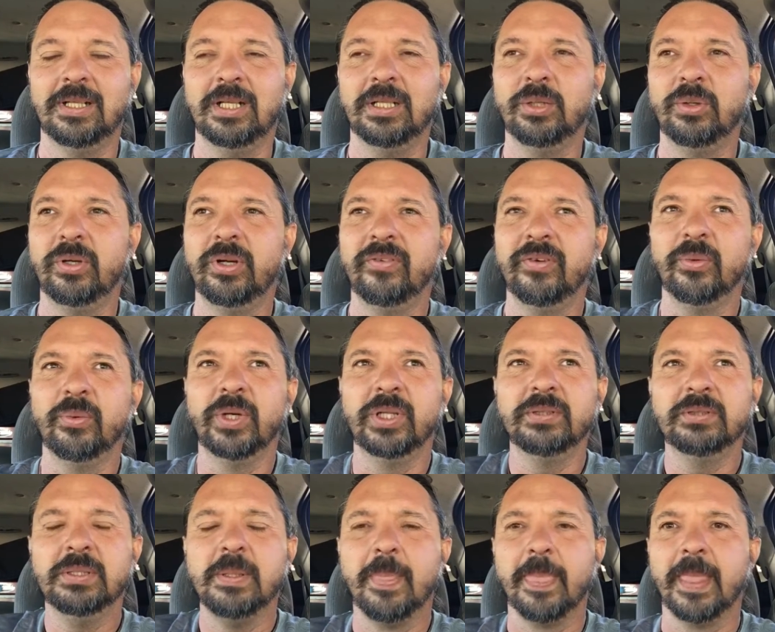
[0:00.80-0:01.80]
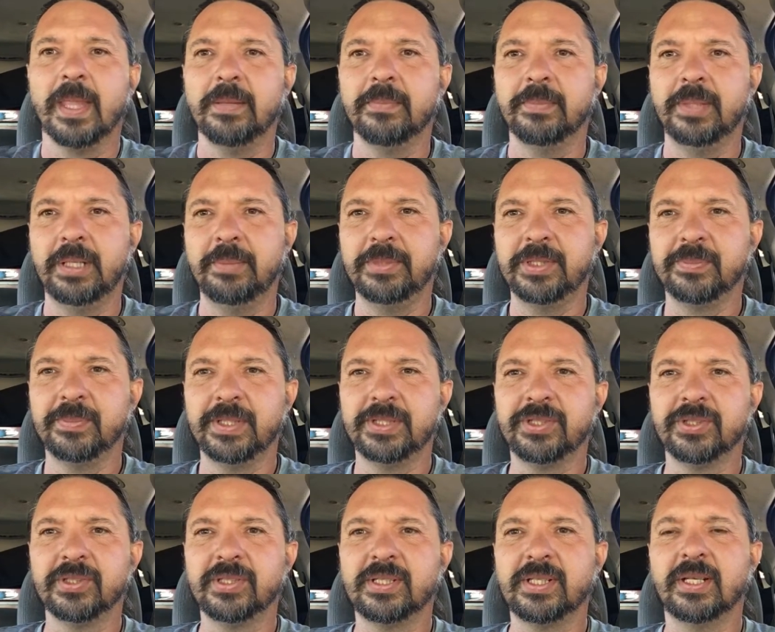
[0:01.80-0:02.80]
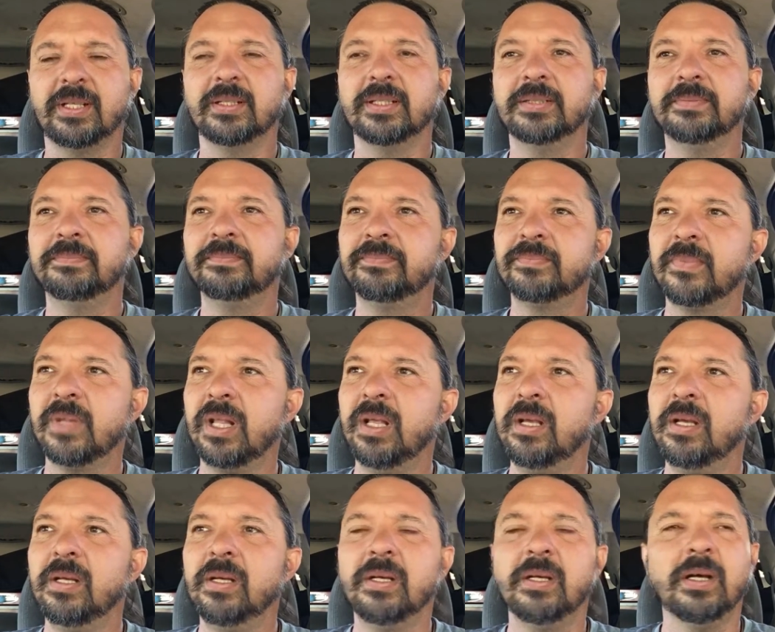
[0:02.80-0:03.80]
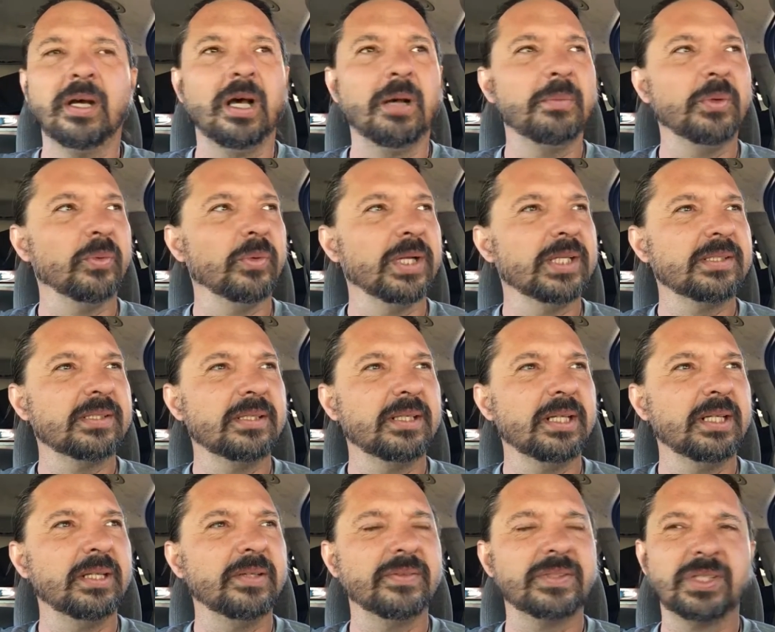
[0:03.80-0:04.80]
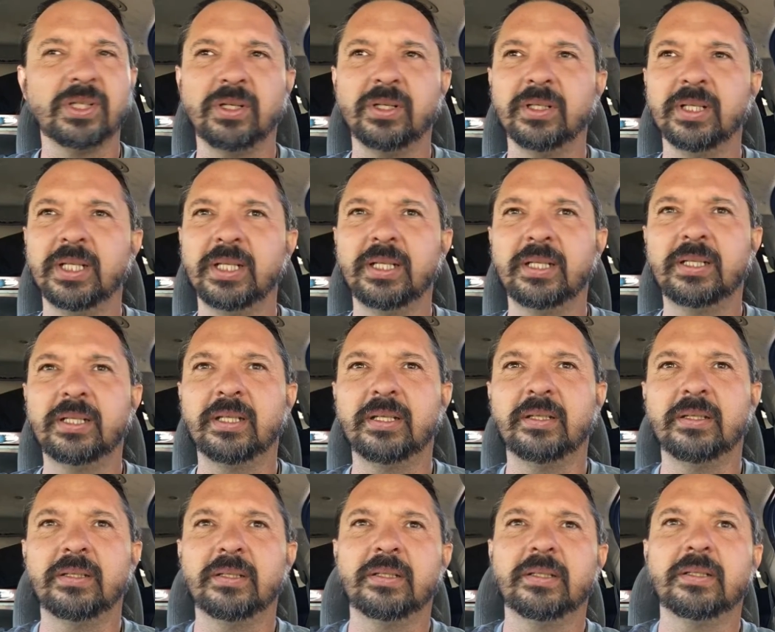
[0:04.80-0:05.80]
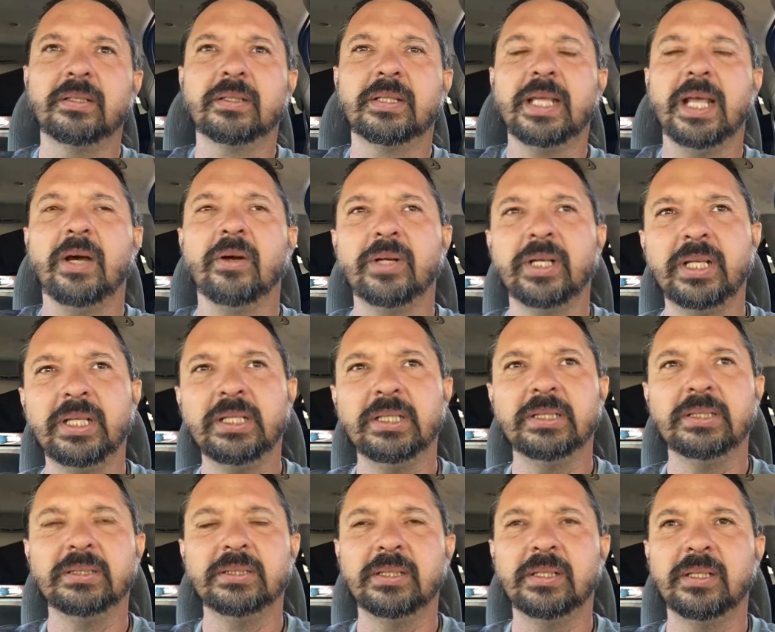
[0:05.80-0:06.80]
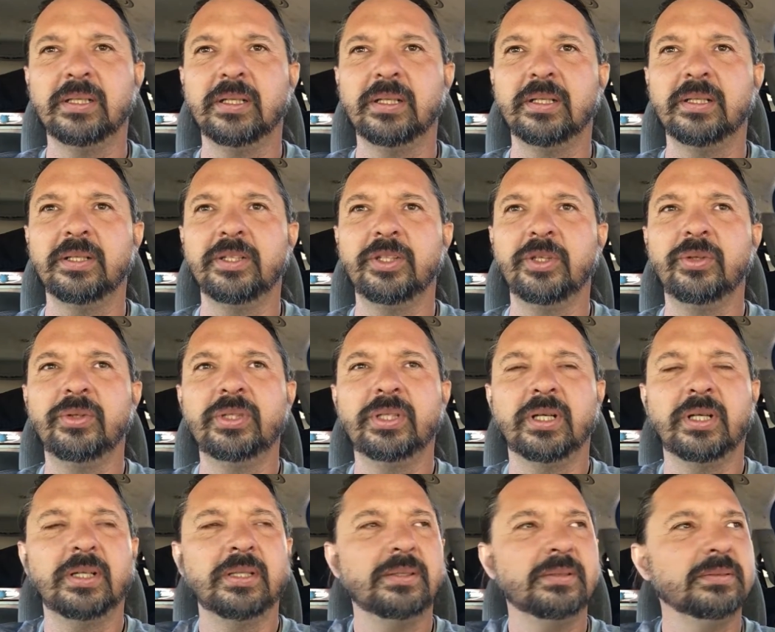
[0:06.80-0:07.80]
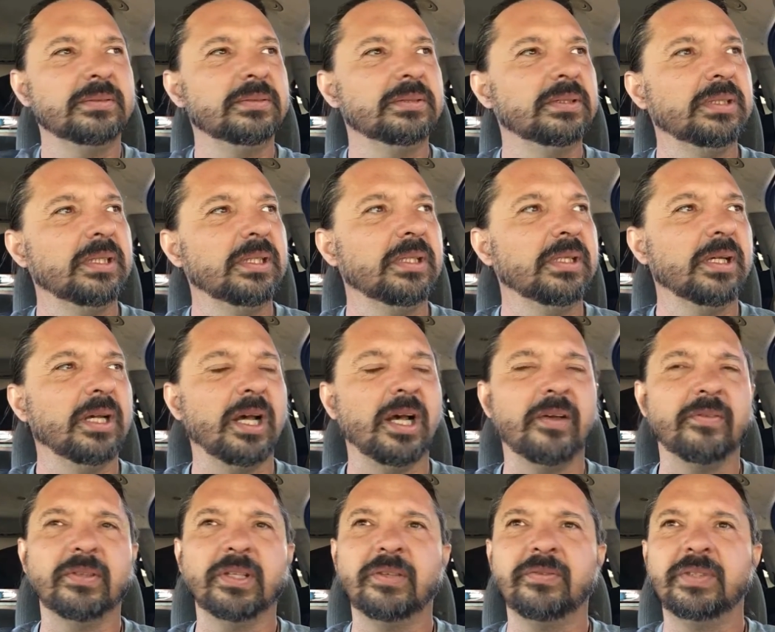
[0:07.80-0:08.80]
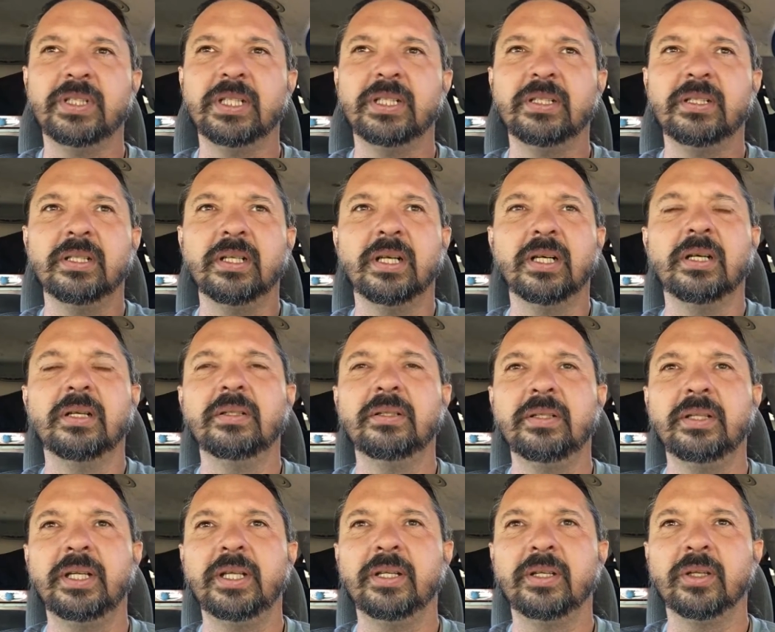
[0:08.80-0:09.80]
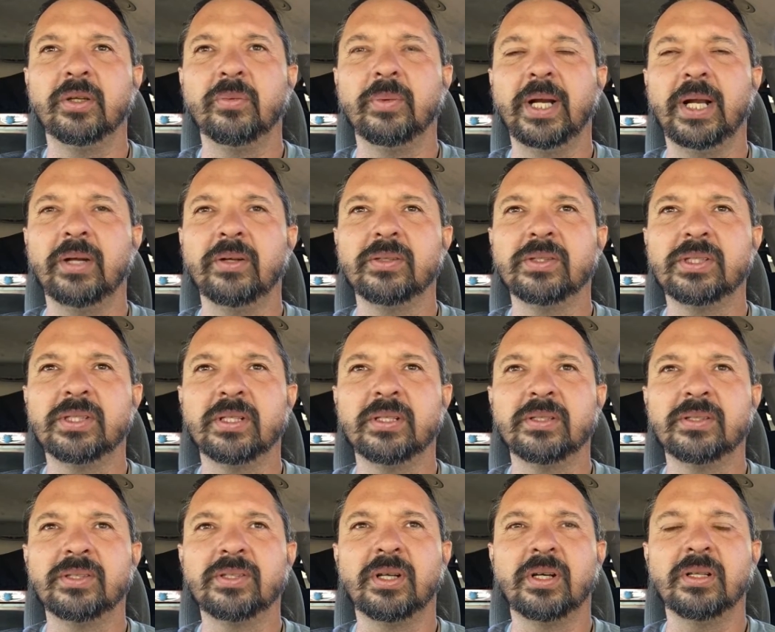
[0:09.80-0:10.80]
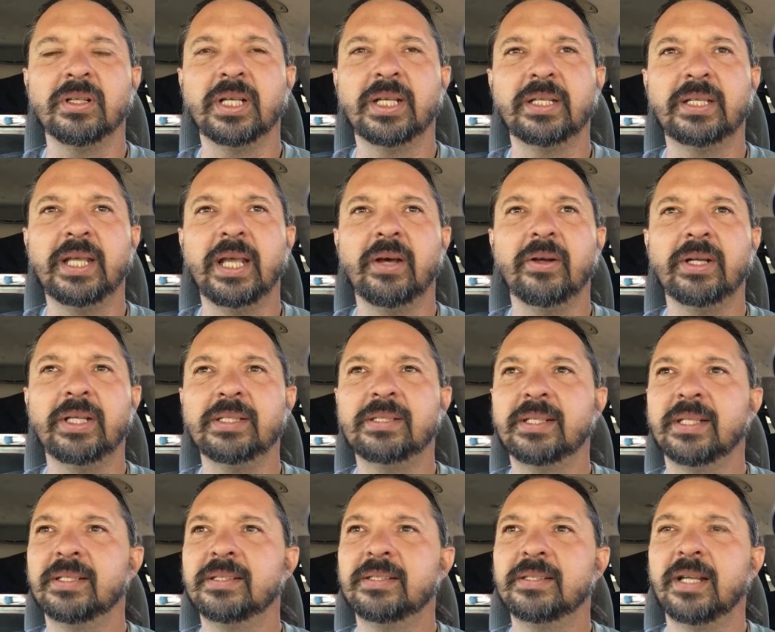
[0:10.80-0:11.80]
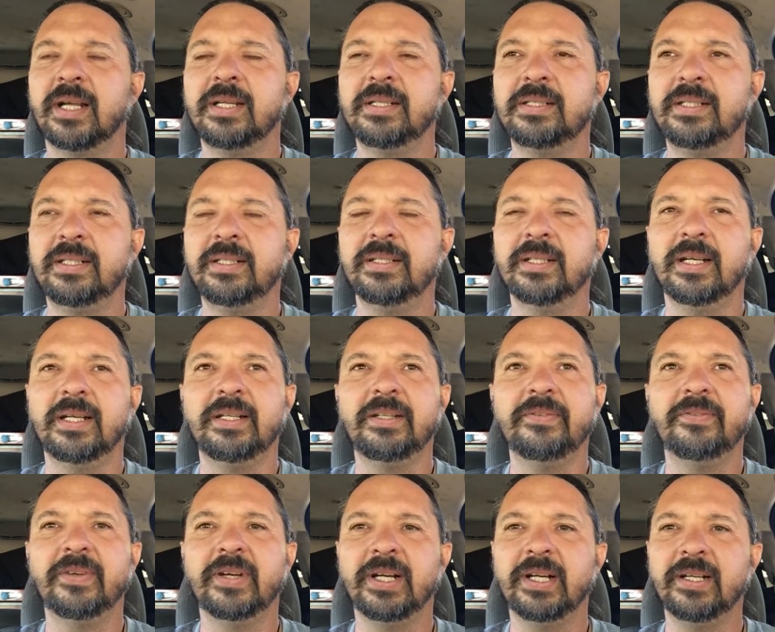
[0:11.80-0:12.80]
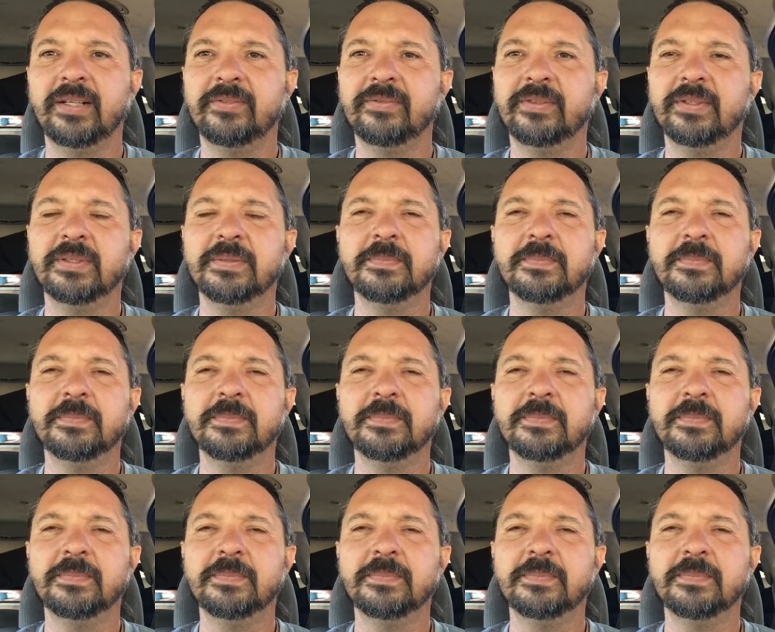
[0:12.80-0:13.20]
Hello everyone, my name is Mitchell Sellen. I'm a resident of Salt Lake County, Utah. I've lived in or around Salt Lake County since 1995,